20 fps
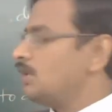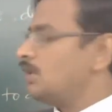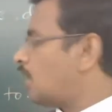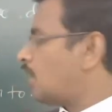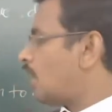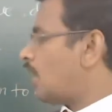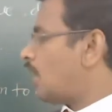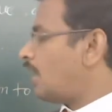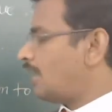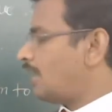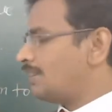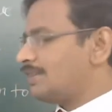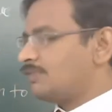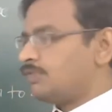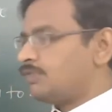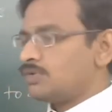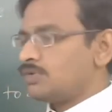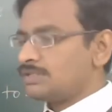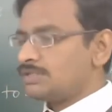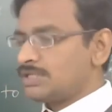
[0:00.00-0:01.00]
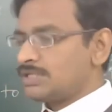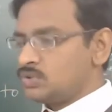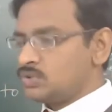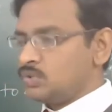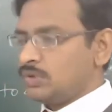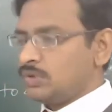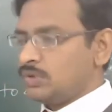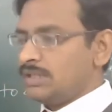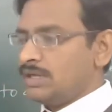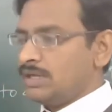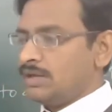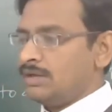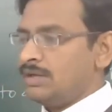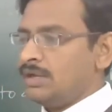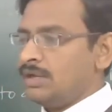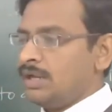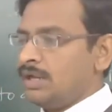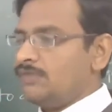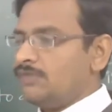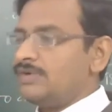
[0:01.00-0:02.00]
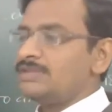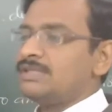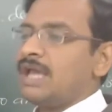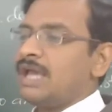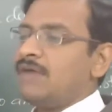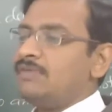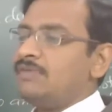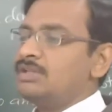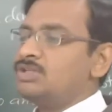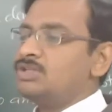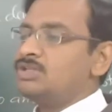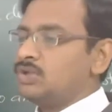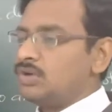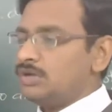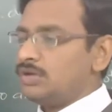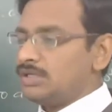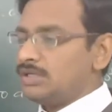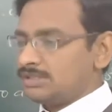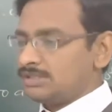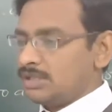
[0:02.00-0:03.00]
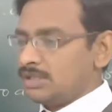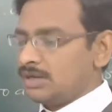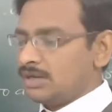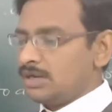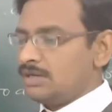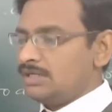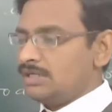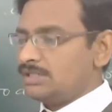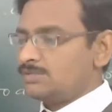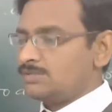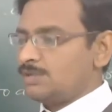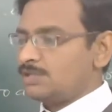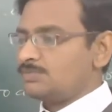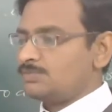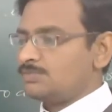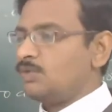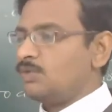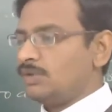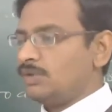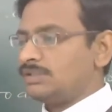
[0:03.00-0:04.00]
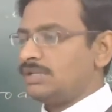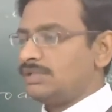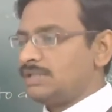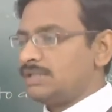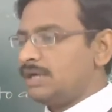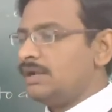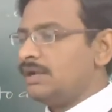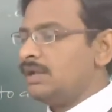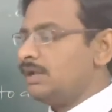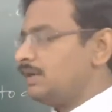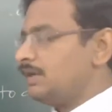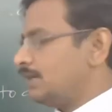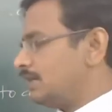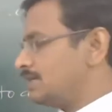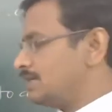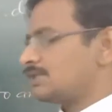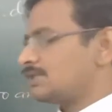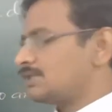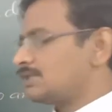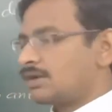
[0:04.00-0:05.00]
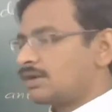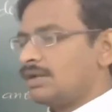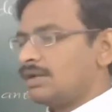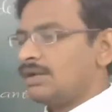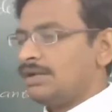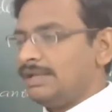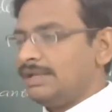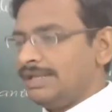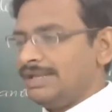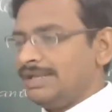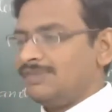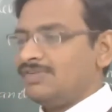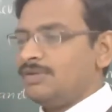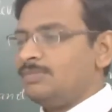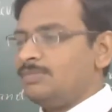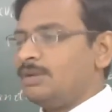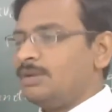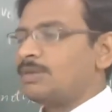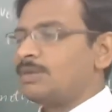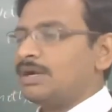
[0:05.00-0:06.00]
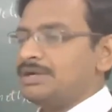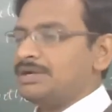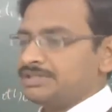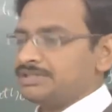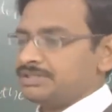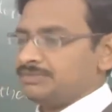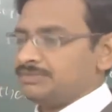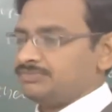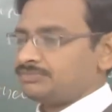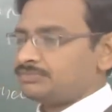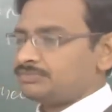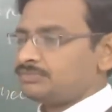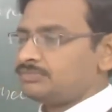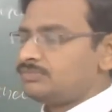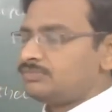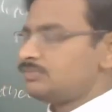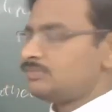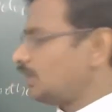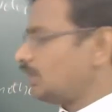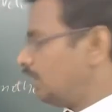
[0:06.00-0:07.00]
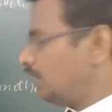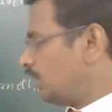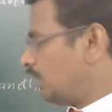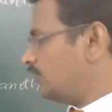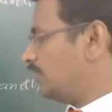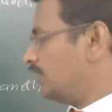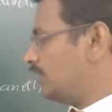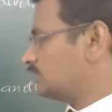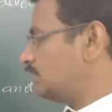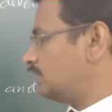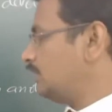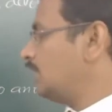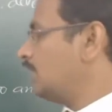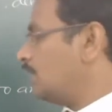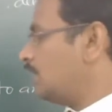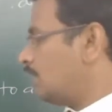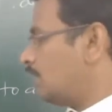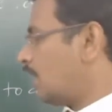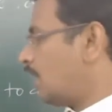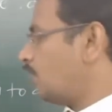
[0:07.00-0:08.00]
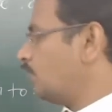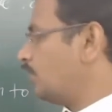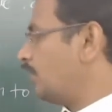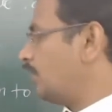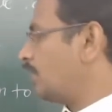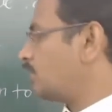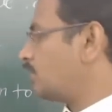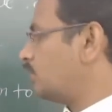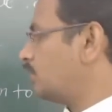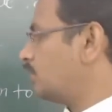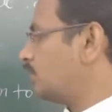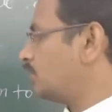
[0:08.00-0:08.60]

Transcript: All the forces together, if it is having 0 circular displacement, we say that it is circularly equilibrium condition. Now actually how we are going to